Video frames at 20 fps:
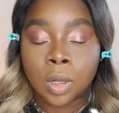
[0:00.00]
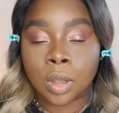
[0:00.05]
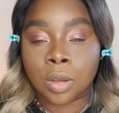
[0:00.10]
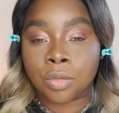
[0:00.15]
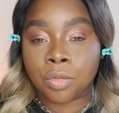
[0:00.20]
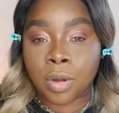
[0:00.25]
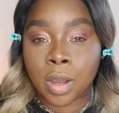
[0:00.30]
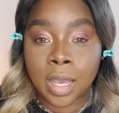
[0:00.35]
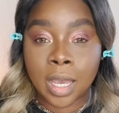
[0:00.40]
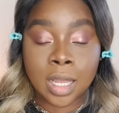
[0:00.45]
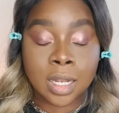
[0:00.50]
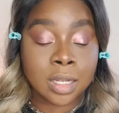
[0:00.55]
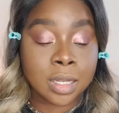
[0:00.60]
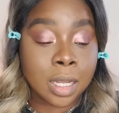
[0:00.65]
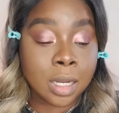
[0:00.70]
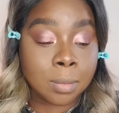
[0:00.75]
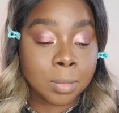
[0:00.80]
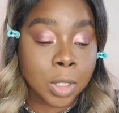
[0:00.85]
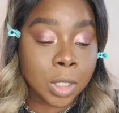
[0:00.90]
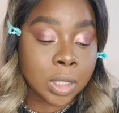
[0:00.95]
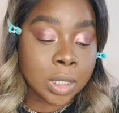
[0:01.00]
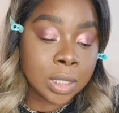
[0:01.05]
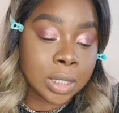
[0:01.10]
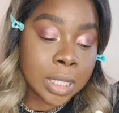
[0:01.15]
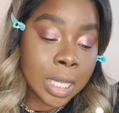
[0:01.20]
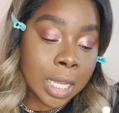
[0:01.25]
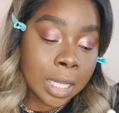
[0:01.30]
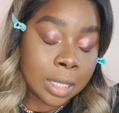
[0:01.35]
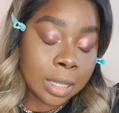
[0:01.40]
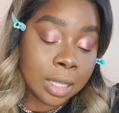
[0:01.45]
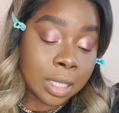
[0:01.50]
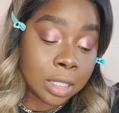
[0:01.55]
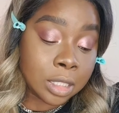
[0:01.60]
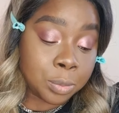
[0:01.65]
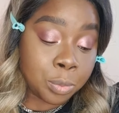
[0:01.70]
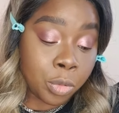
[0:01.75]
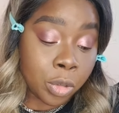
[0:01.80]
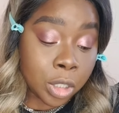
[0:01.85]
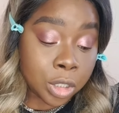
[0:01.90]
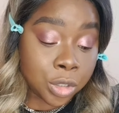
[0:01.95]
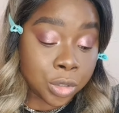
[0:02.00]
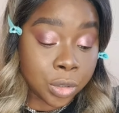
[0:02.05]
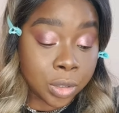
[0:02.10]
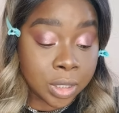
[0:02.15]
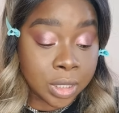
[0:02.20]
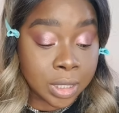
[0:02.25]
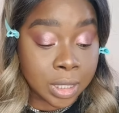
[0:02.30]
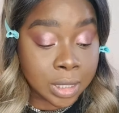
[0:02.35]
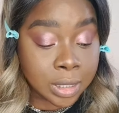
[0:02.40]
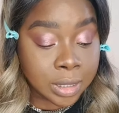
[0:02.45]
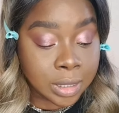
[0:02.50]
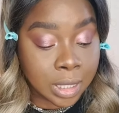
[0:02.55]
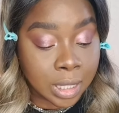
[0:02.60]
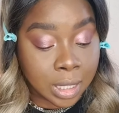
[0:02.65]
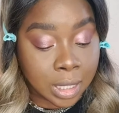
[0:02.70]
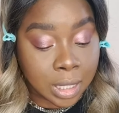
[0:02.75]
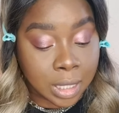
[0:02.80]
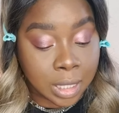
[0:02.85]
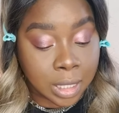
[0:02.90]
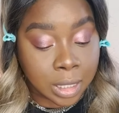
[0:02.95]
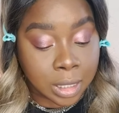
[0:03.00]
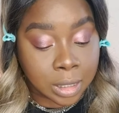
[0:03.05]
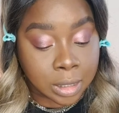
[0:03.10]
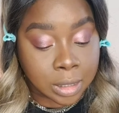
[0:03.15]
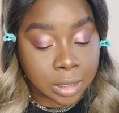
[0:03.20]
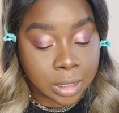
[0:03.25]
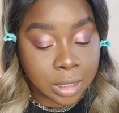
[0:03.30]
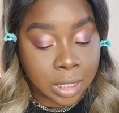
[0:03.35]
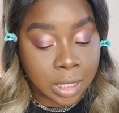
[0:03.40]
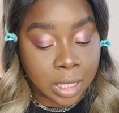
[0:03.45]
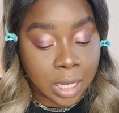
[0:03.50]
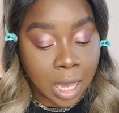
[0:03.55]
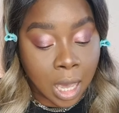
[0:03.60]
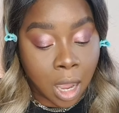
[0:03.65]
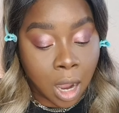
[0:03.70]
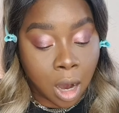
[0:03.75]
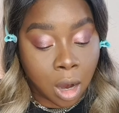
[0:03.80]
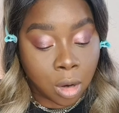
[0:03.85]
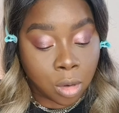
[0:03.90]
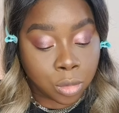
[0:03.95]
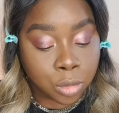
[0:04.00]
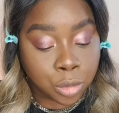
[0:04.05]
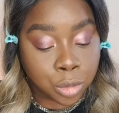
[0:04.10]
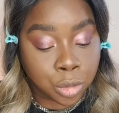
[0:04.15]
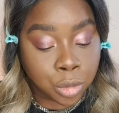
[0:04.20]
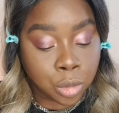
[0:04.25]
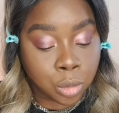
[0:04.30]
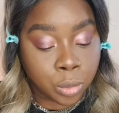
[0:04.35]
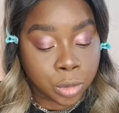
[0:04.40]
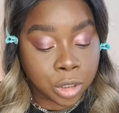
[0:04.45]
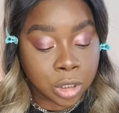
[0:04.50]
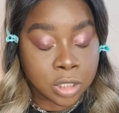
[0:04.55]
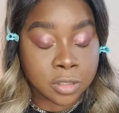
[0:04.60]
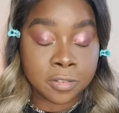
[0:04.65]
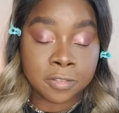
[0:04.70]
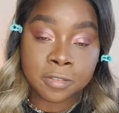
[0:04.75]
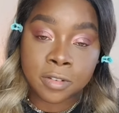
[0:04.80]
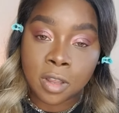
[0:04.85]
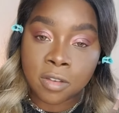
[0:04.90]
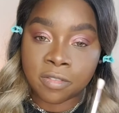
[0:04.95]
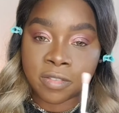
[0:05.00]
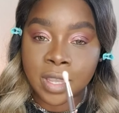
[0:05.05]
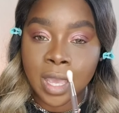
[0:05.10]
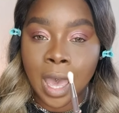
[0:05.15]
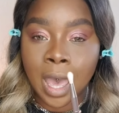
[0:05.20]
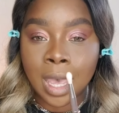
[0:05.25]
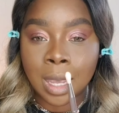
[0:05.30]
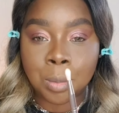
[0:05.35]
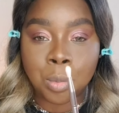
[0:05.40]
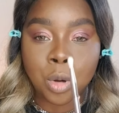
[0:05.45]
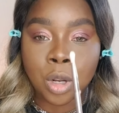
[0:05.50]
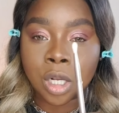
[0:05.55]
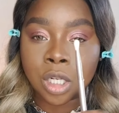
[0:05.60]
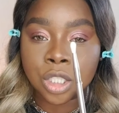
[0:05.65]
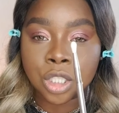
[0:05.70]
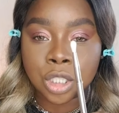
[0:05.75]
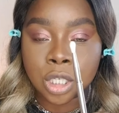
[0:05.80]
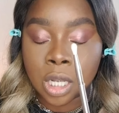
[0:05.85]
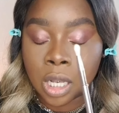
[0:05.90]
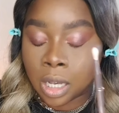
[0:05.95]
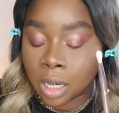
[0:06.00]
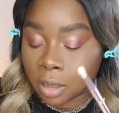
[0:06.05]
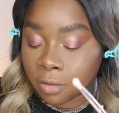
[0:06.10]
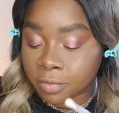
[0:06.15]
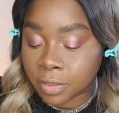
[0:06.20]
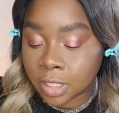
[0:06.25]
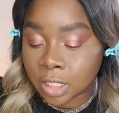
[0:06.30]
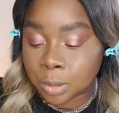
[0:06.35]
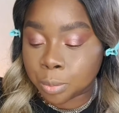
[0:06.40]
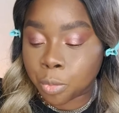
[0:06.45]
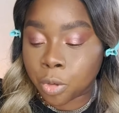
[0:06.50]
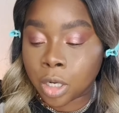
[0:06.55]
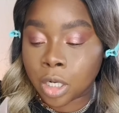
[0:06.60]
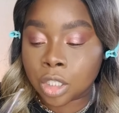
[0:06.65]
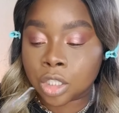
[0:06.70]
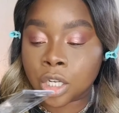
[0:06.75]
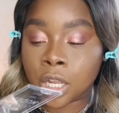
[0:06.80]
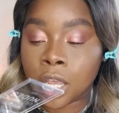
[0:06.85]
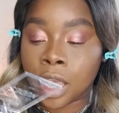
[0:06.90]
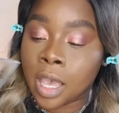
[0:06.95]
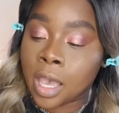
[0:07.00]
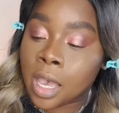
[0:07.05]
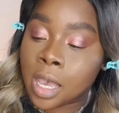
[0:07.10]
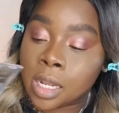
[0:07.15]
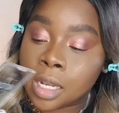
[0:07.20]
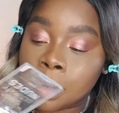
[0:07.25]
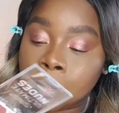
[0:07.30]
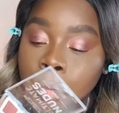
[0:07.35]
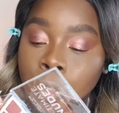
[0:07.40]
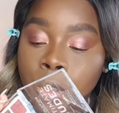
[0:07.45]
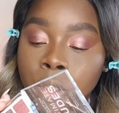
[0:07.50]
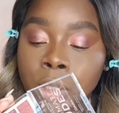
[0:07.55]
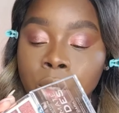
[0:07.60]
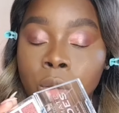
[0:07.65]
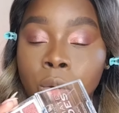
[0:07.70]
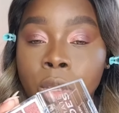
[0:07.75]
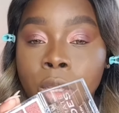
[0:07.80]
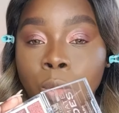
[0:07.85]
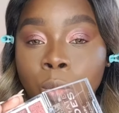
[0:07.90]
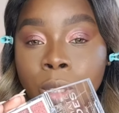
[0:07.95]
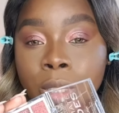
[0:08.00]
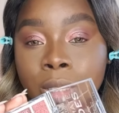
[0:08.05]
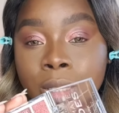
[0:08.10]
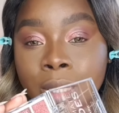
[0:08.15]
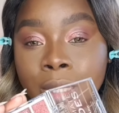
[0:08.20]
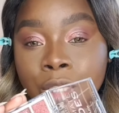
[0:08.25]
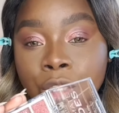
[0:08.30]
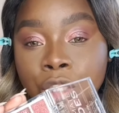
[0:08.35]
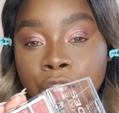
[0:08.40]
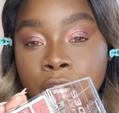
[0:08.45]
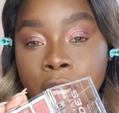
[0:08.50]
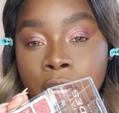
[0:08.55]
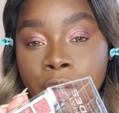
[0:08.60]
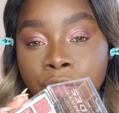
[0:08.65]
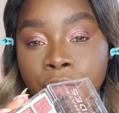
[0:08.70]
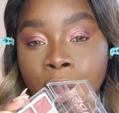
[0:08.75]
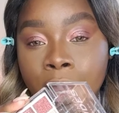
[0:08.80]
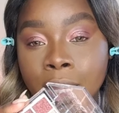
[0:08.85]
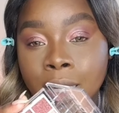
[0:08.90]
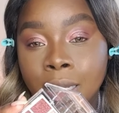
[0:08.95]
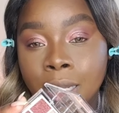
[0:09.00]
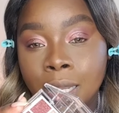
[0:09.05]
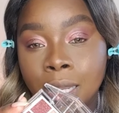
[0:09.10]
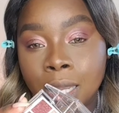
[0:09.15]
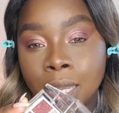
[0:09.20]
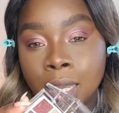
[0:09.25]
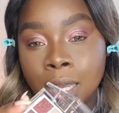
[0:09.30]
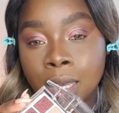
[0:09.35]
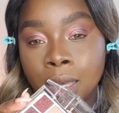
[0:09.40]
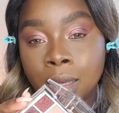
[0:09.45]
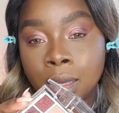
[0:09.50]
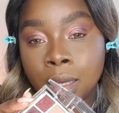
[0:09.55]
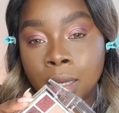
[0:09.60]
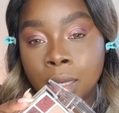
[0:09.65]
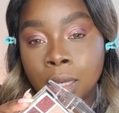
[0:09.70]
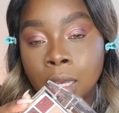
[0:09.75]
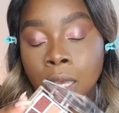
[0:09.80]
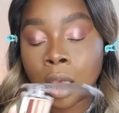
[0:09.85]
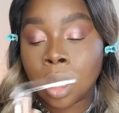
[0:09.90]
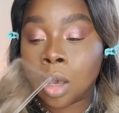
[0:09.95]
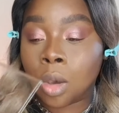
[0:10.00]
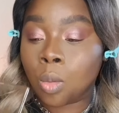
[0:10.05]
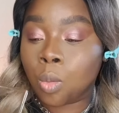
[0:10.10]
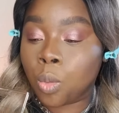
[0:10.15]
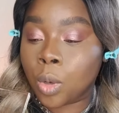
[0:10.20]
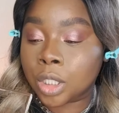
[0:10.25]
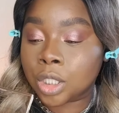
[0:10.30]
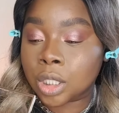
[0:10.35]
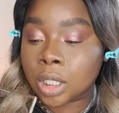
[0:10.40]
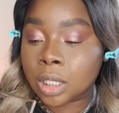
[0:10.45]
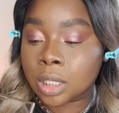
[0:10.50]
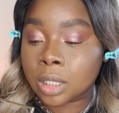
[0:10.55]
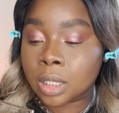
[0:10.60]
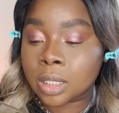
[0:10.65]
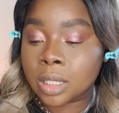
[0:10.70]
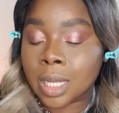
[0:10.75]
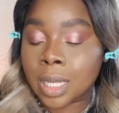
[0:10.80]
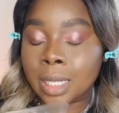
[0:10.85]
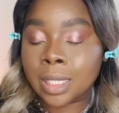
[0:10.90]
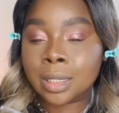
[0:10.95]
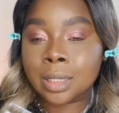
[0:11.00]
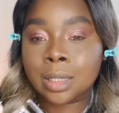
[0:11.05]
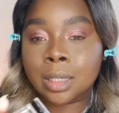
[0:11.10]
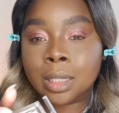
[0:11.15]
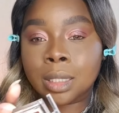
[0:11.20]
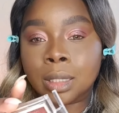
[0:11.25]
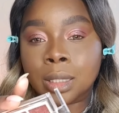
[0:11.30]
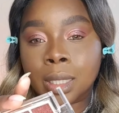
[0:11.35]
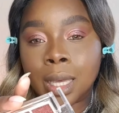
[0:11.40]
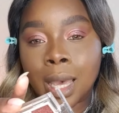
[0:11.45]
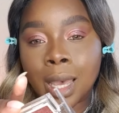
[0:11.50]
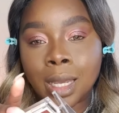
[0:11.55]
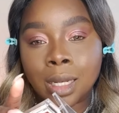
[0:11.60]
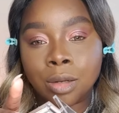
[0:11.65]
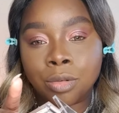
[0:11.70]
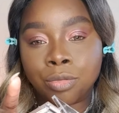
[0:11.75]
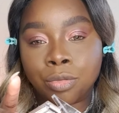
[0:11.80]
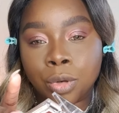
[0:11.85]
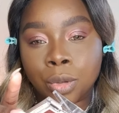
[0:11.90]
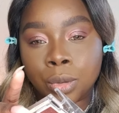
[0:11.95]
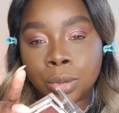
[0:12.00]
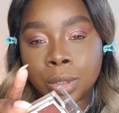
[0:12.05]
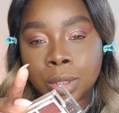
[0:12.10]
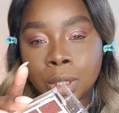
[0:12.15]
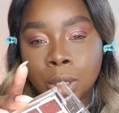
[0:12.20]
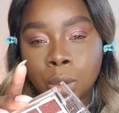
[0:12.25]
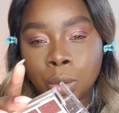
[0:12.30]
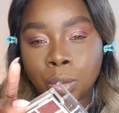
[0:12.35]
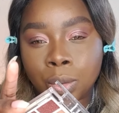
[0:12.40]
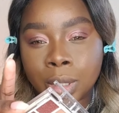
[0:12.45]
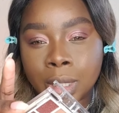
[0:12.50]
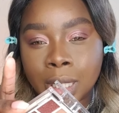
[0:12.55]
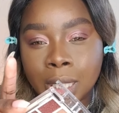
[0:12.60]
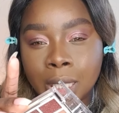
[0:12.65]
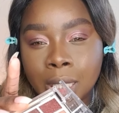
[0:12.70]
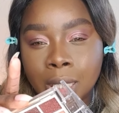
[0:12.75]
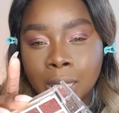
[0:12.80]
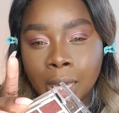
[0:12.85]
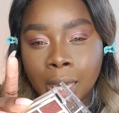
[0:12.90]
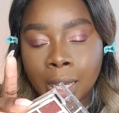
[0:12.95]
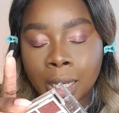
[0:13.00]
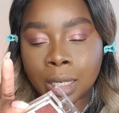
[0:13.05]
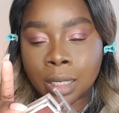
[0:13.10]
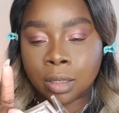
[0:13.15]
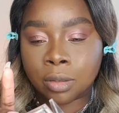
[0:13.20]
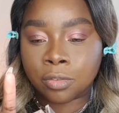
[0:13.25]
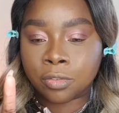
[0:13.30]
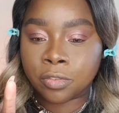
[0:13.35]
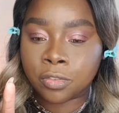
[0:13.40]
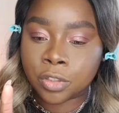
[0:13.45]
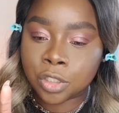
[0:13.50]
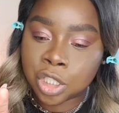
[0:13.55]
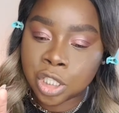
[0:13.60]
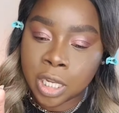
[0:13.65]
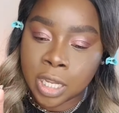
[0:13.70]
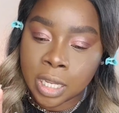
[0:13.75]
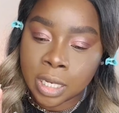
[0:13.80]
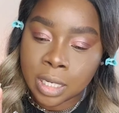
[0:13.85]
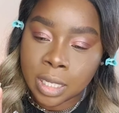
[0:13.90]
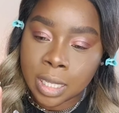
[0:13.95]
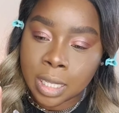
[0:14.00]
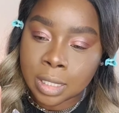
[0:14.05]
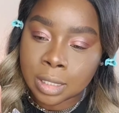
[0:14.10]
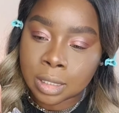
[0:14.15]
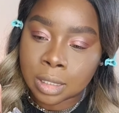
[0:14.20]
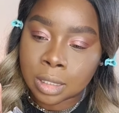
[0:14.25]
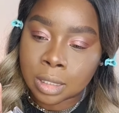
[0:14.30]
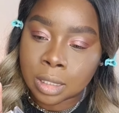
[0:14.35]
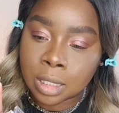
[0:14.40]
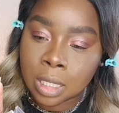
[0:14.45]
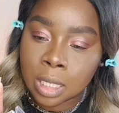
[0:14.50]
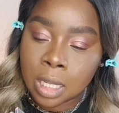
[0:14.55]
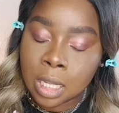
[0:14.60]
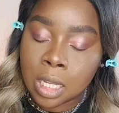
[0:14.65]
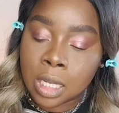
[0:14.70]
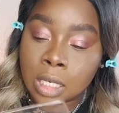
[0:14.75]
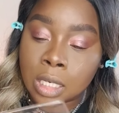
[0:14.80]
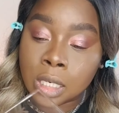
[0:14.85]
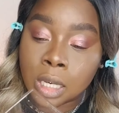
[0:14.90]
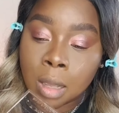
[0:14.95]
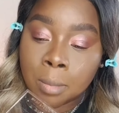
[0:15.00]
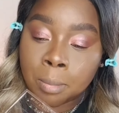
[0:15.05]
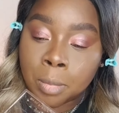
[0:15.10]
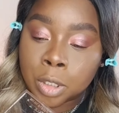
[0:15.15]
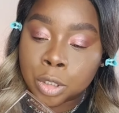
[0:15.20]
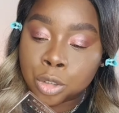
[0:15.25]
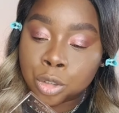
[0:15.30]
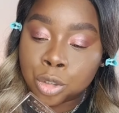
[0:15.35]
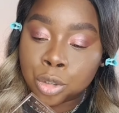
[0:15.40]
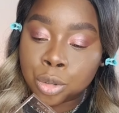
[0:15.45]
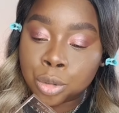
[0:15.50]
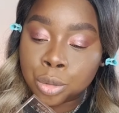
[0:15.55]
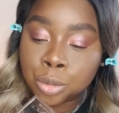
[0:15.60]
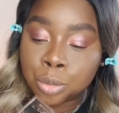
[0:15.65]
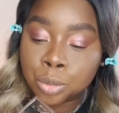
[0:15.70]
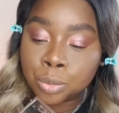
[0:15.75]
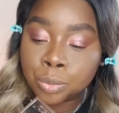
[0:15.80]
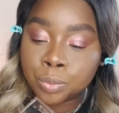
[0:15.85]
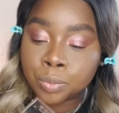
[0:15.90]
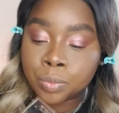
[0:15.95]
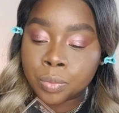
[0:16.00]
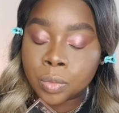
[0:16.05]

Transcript: Right, and then I'm gonna take this brush. So this is the R2, which is a fluffy eye brush. Love this brush. And I'm gonna go in with this shade right here, which is a nice little kind of rose goldy kind of shade. It's number 2.